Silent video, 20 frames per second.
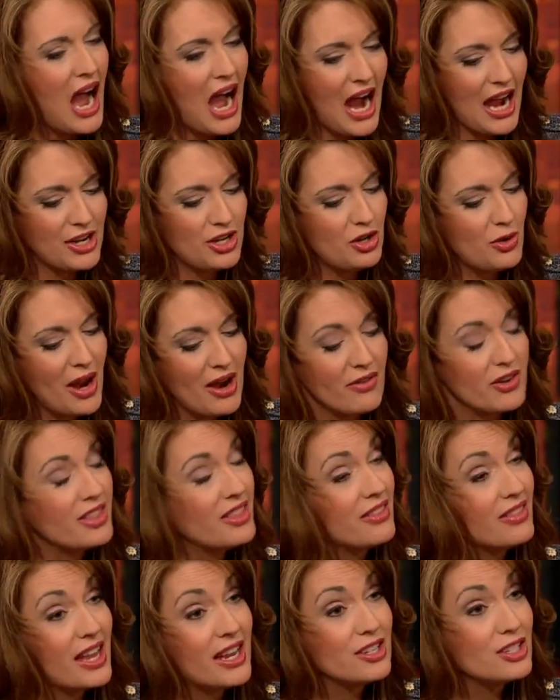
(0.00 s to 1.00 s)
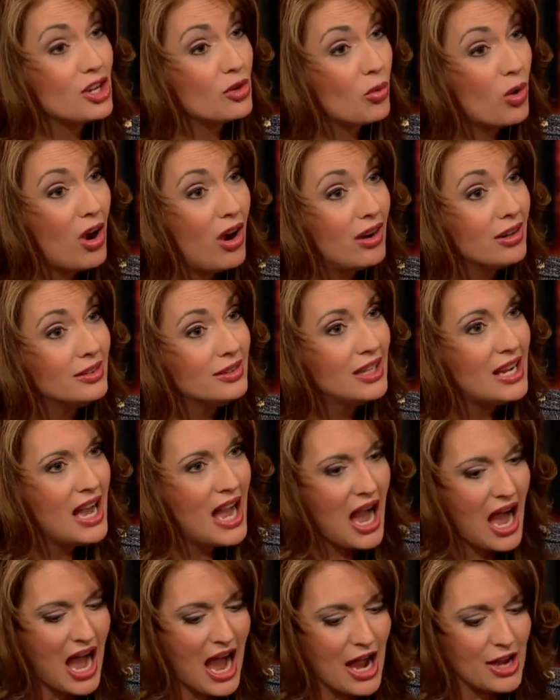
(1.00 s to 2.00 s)
I knew everything they had done wrong.
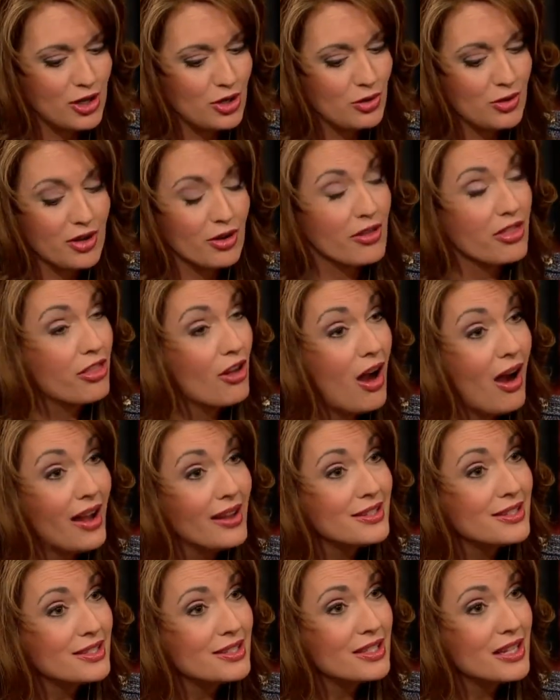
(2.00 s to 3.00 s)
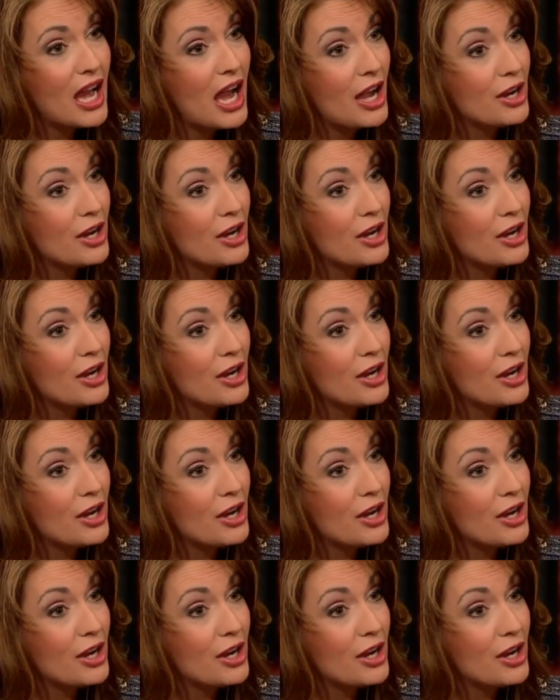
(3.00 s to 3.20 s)
I knew their thoughts.